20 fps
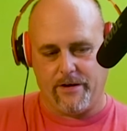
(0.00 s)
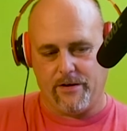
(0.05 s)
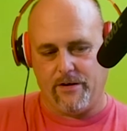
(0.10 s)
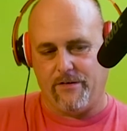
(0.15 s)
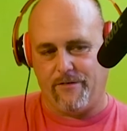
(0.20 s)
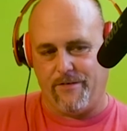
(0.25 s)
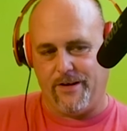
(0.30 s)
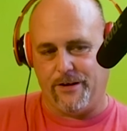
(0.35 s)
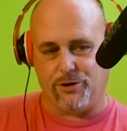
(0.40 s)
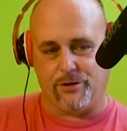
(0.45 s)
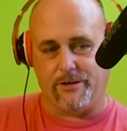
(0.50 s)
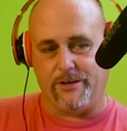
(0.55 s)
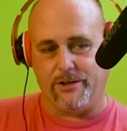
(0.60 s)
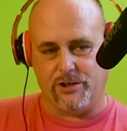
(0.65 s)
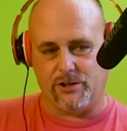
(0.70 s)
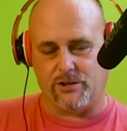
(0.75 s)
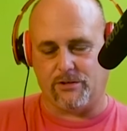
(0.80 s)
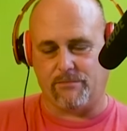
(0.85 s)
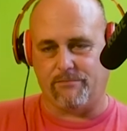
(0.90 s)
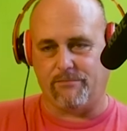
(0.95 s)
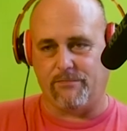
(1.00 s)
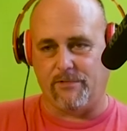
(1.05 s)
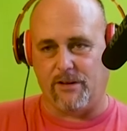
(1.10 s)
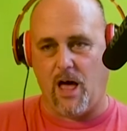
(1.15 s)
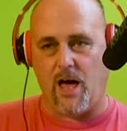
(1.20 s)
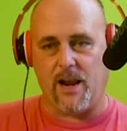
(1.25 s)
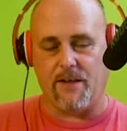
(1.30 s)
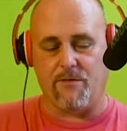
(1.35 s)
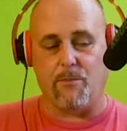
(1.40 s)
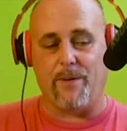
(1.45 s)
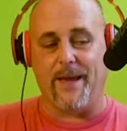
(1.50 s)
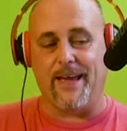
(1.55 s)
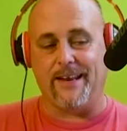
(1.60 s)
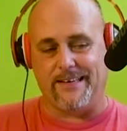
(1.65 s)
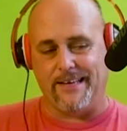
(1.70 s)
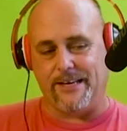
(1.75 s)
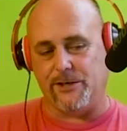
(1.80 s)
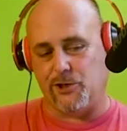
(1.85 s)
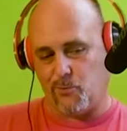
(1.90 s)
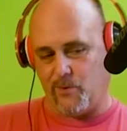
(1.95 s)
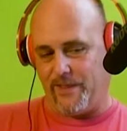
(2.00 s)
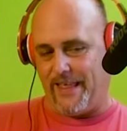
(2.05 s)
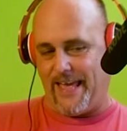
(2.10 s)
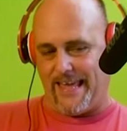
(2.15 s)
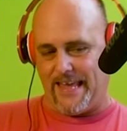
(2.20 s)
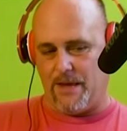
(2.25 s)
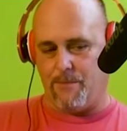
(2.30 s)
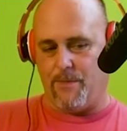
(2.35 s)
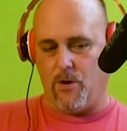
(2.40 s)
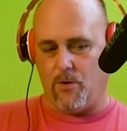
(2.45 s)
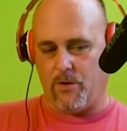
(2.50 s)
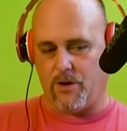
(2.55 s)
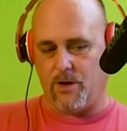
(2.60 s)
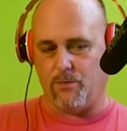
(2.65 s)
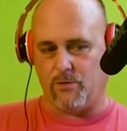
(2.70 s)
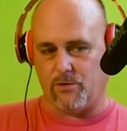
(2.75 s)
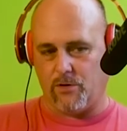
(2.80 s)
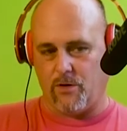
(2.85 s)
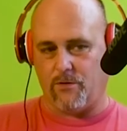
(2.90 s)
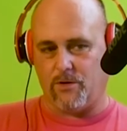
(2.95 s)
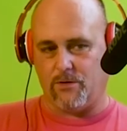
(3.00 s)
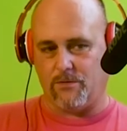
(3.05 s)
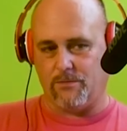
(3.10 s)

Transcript: going to eventually just not even pay attention when that email comes over.